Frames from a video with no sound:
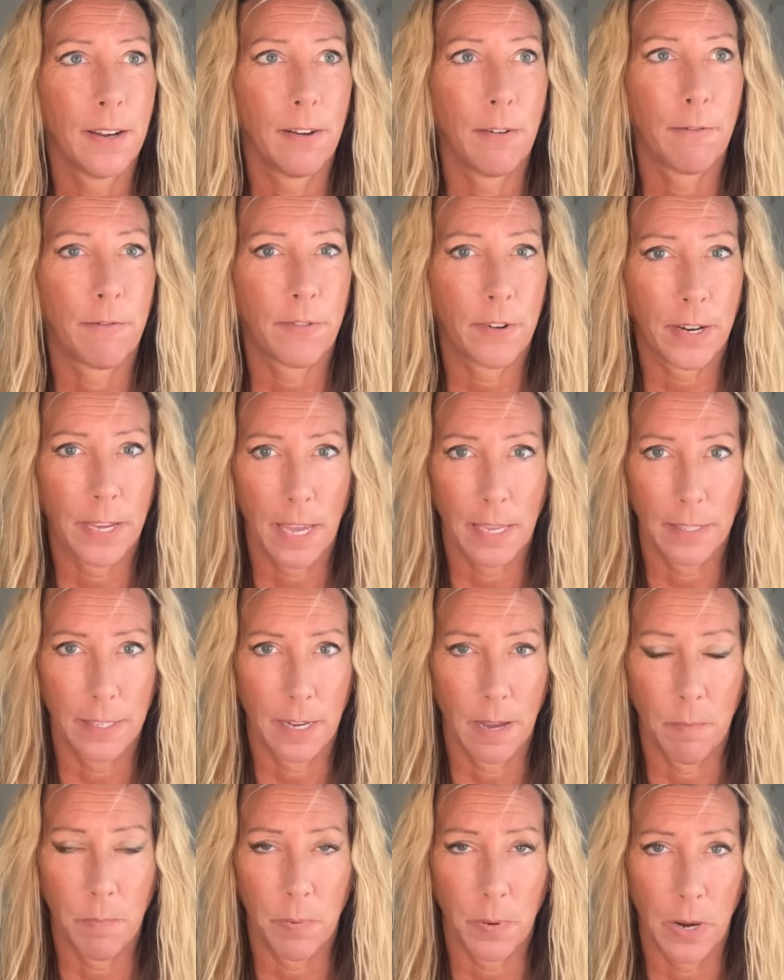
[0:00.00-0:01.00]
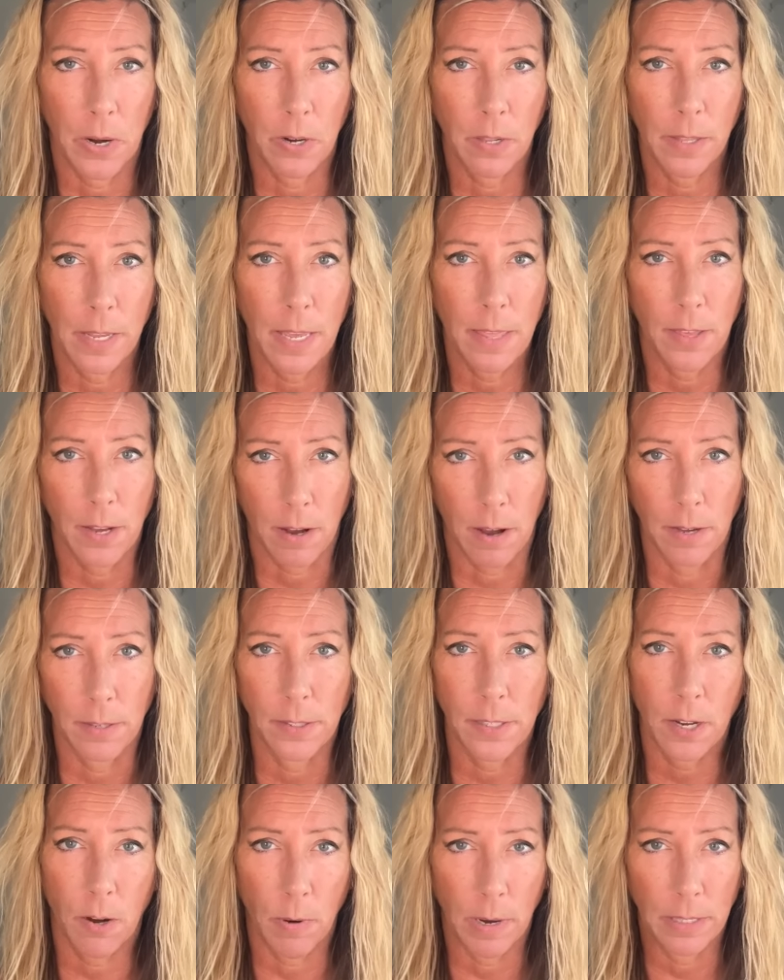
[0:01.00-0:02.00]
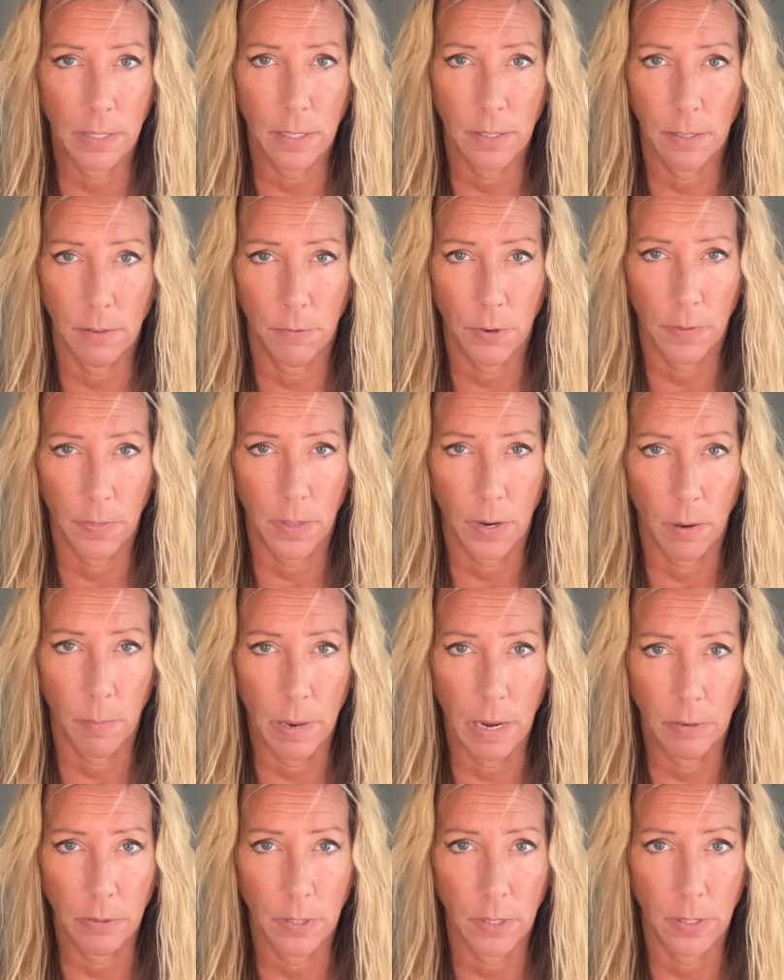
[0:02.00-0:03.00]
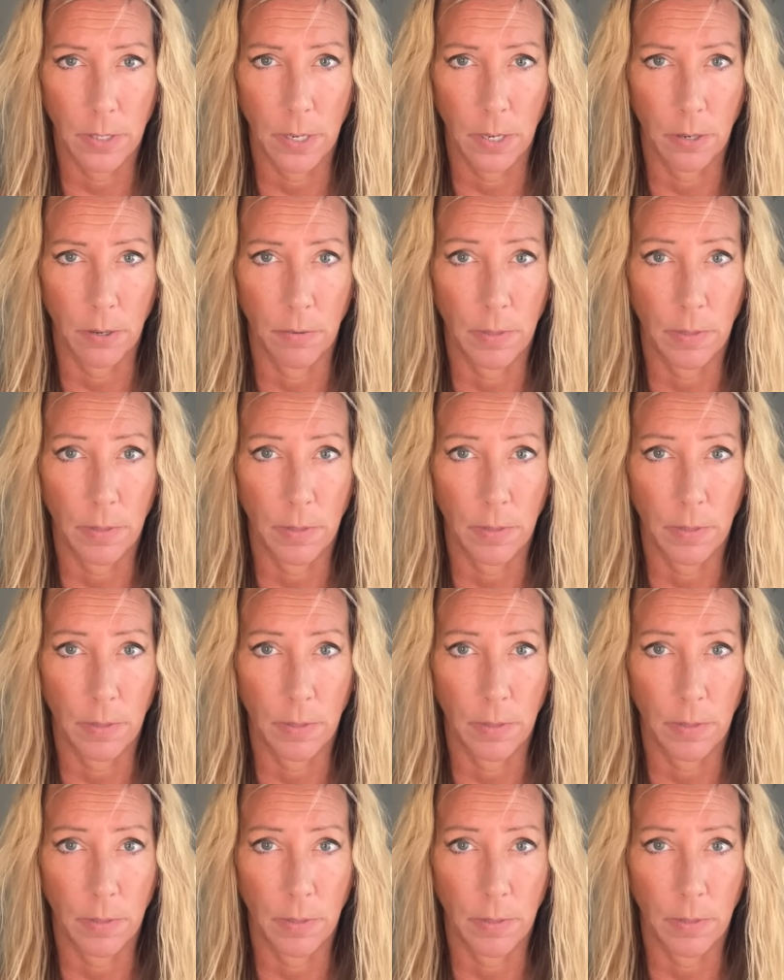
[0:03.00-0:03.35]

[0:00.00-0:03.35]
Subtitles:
forget temporarily the consequences of what they're about to do.